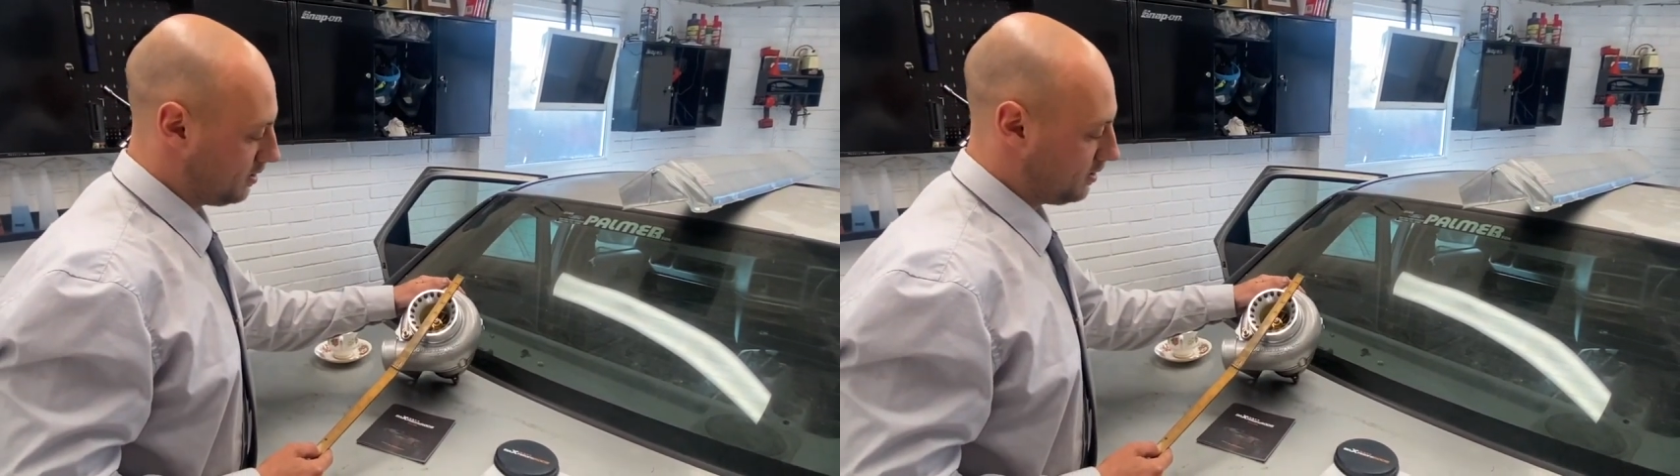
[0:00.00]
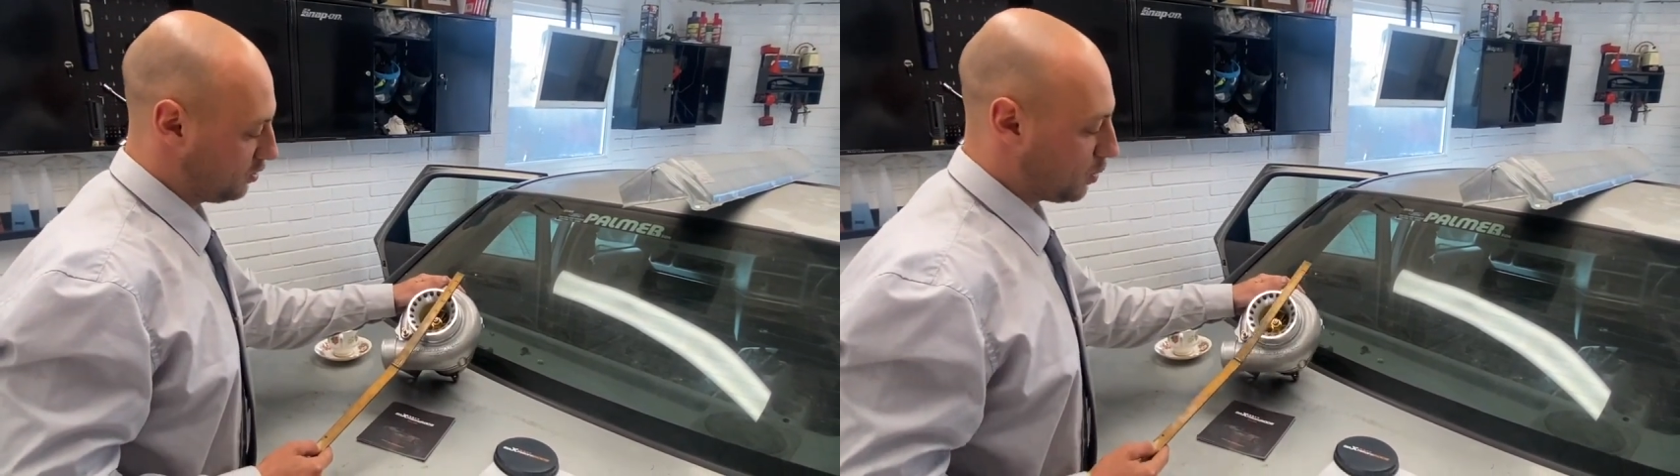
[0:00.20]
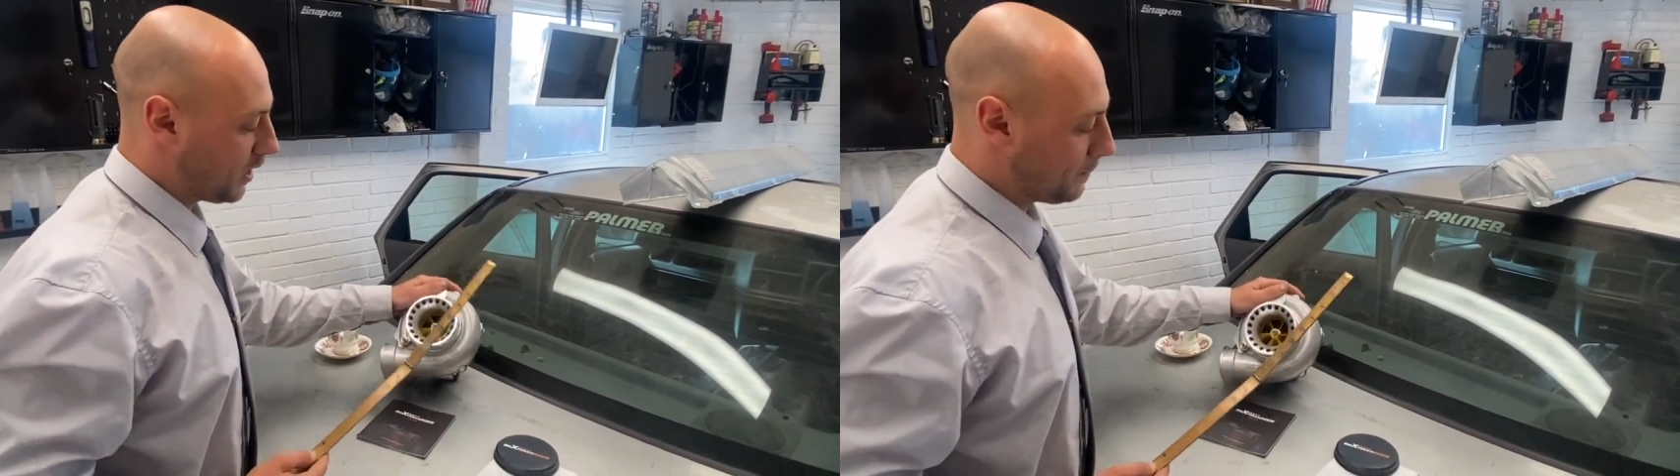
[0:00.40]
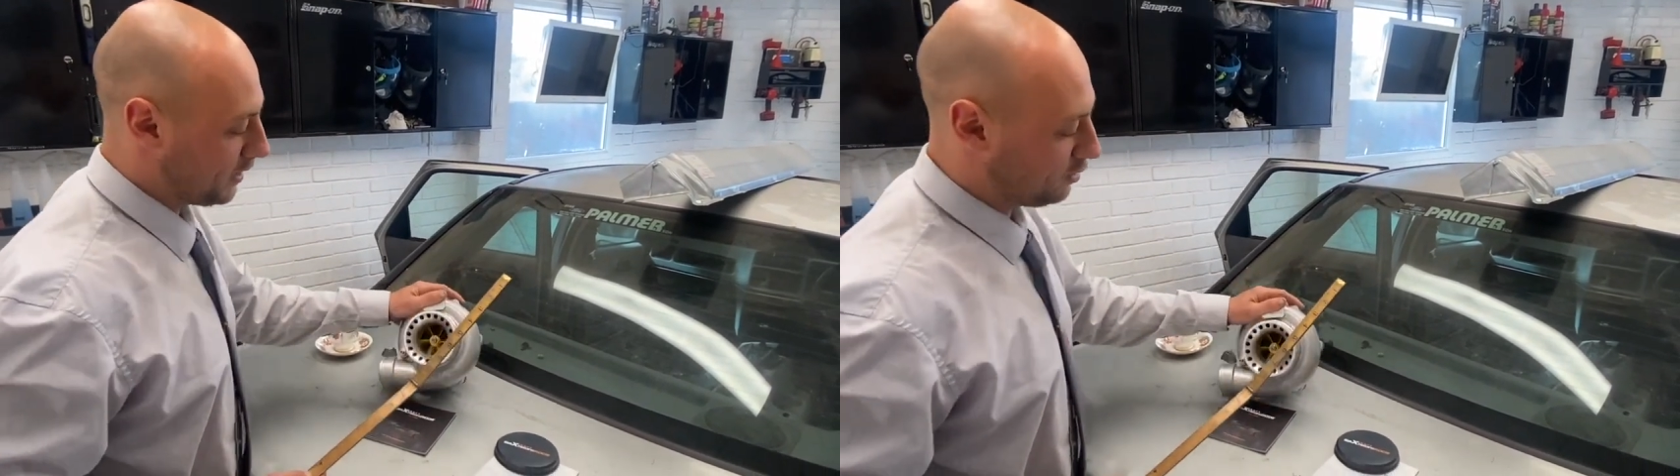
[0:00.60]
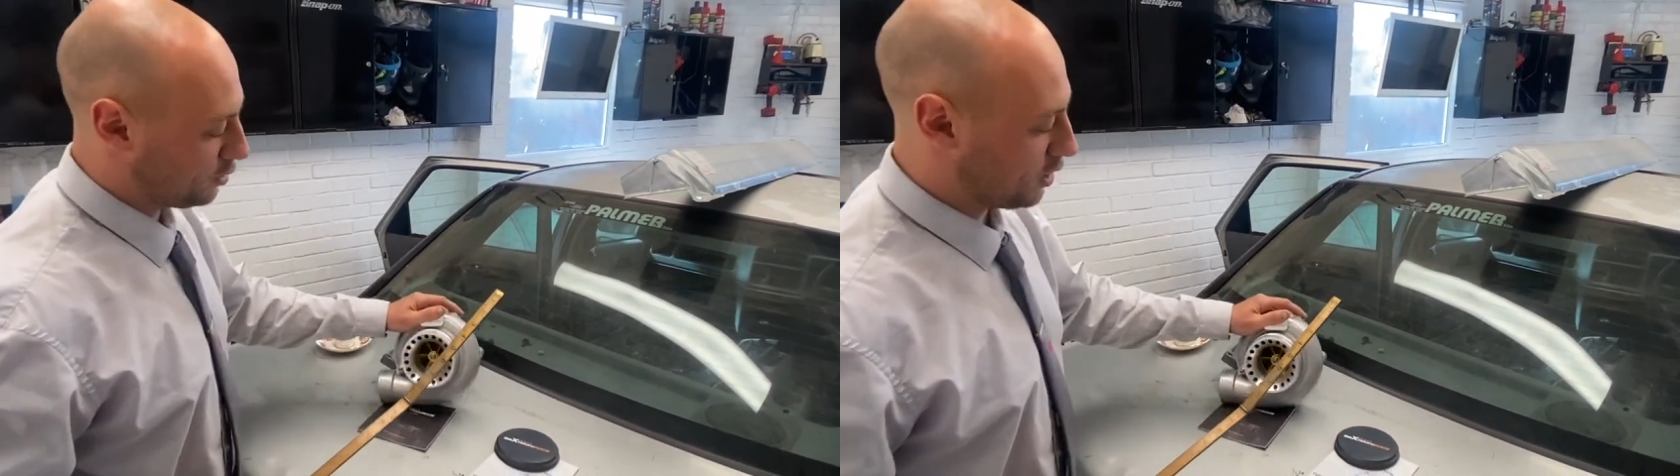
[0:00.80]
It's quite a
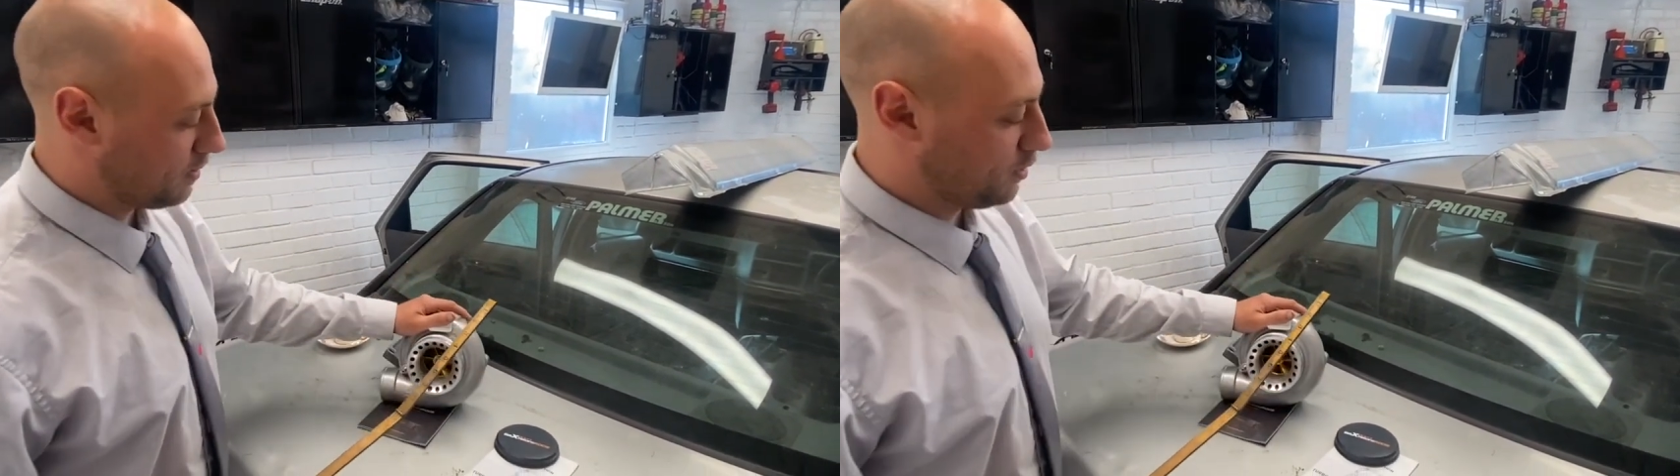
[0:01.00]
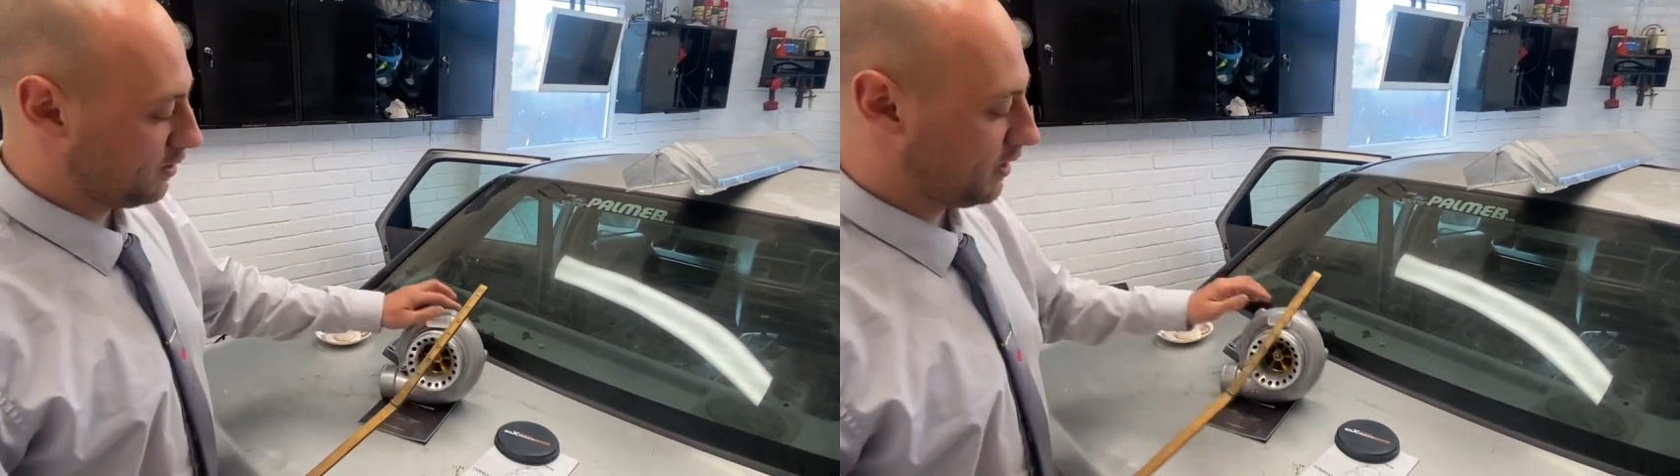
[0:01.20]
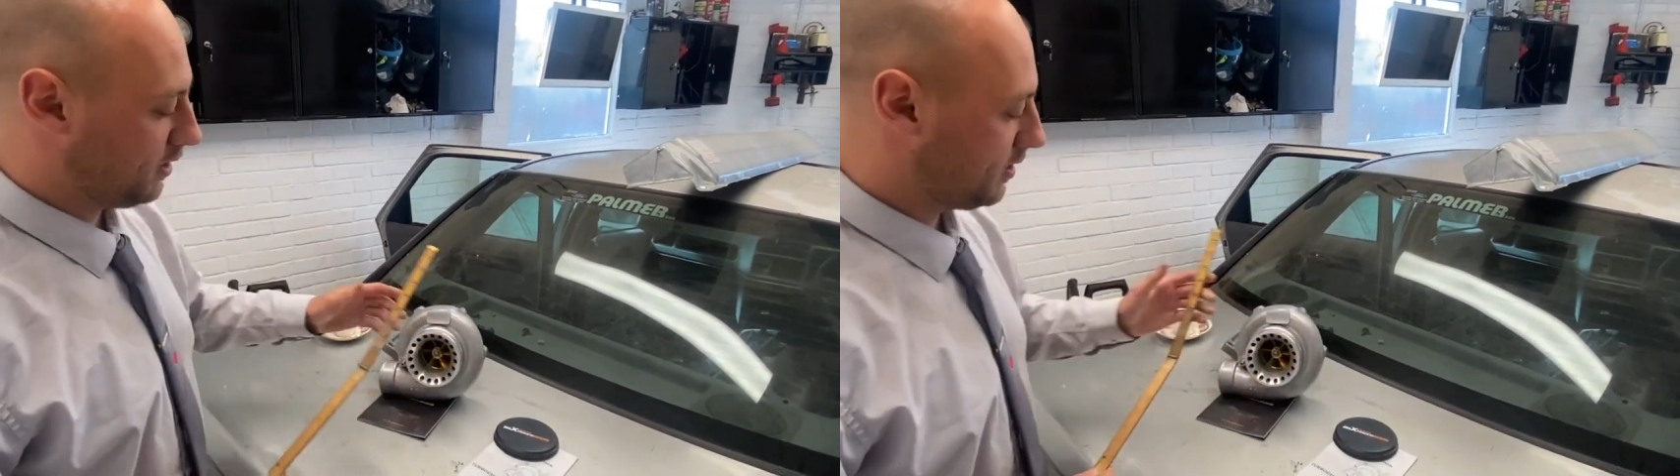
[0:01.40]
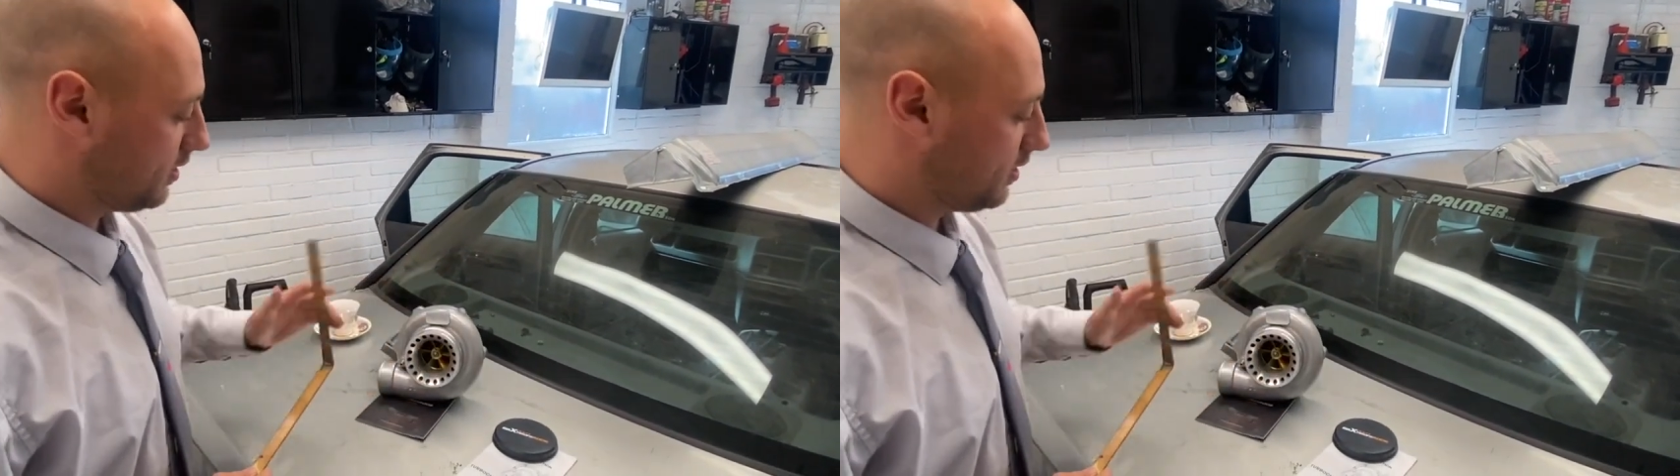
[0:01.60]
big turbo read.